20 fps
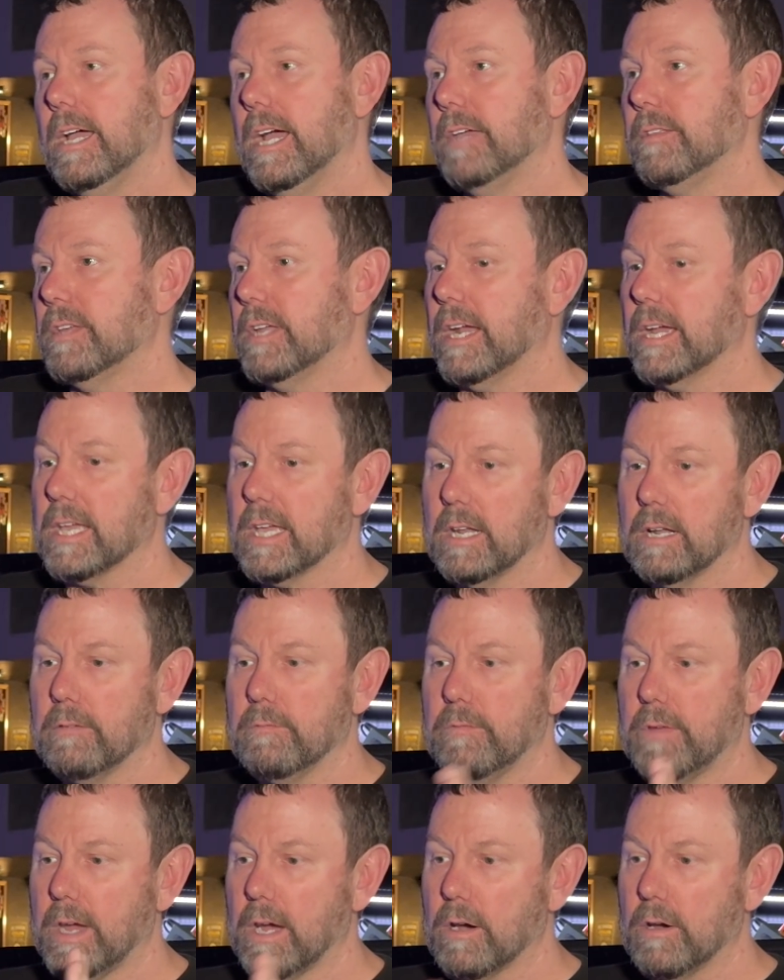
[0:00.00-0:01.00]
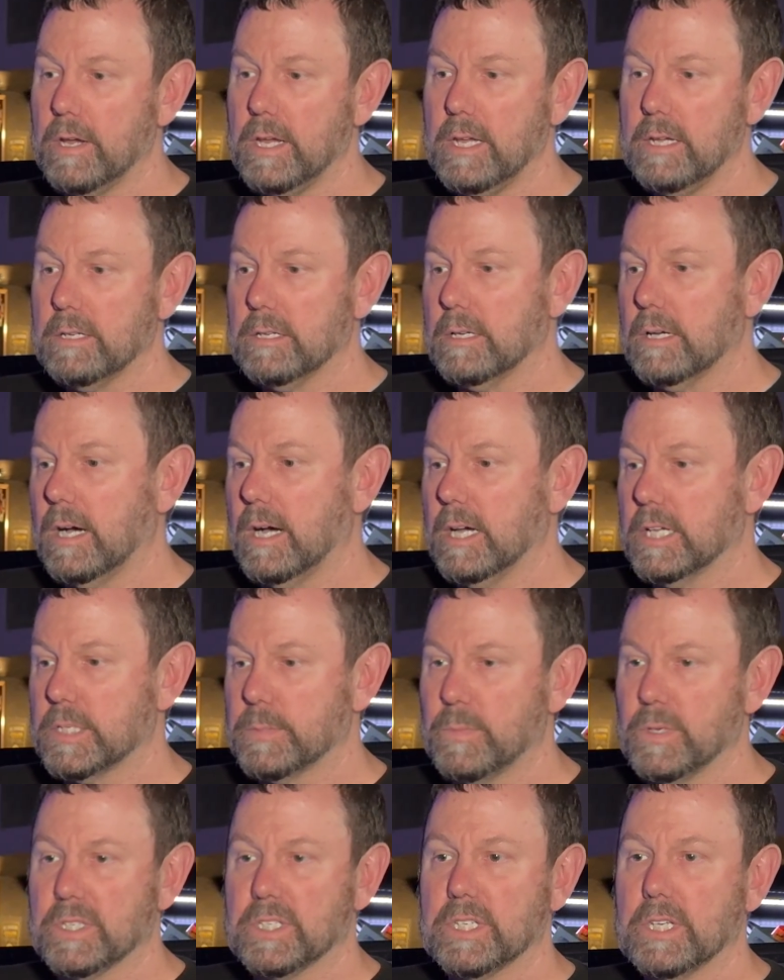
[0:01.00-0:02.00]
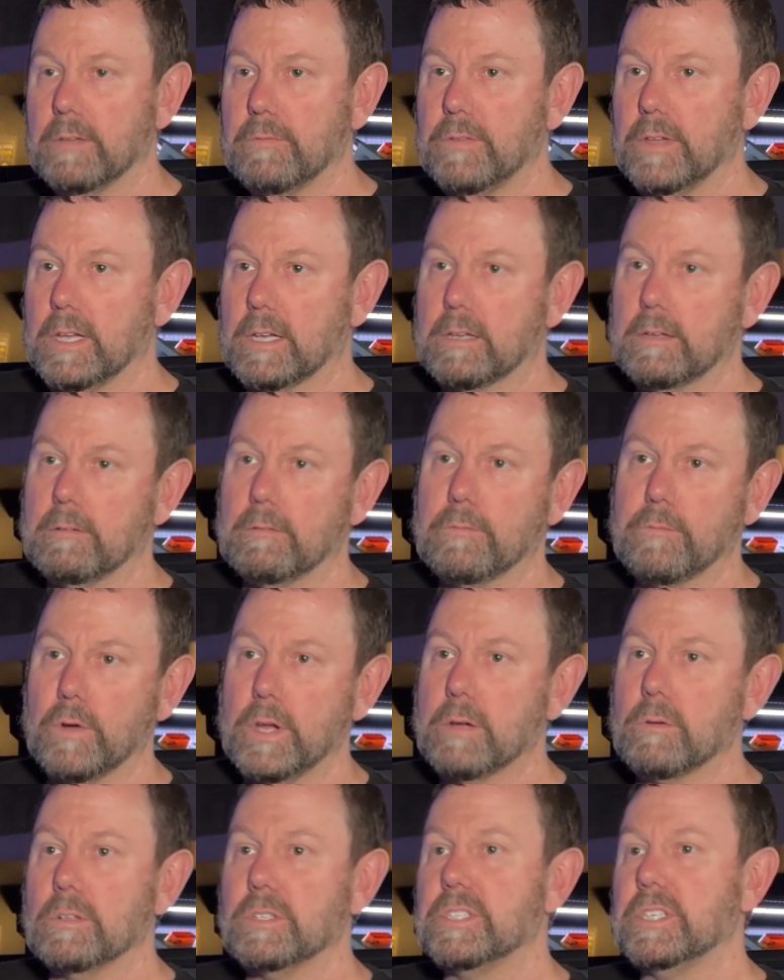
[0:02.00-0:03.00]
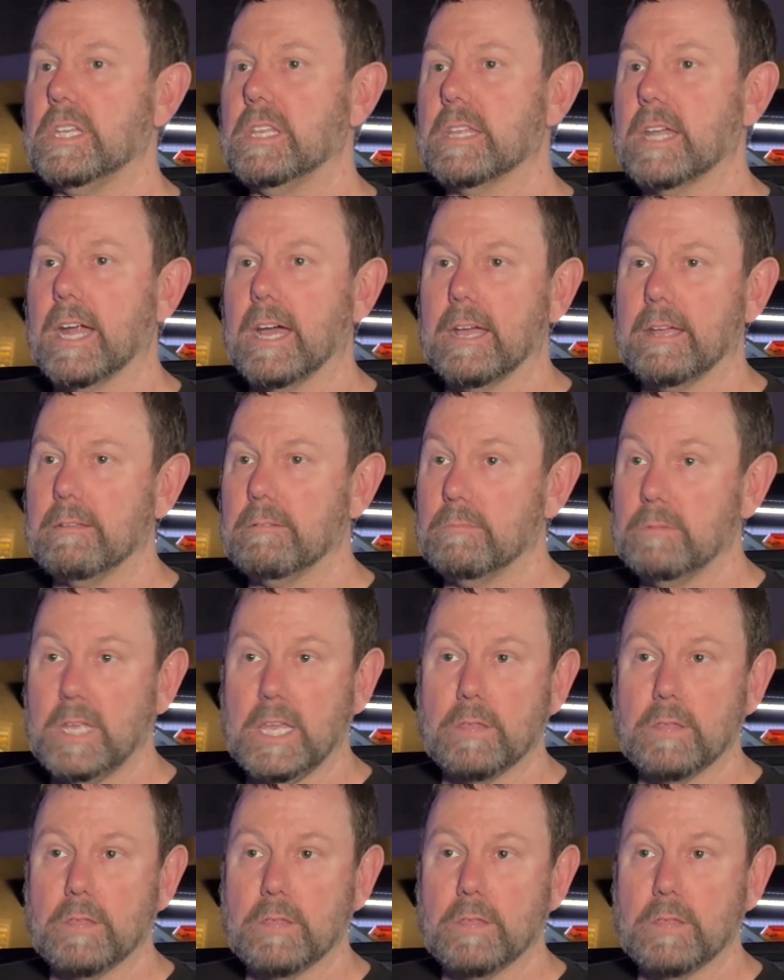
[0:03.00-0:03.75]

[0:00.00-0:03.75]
And then I get a very specific frequency that I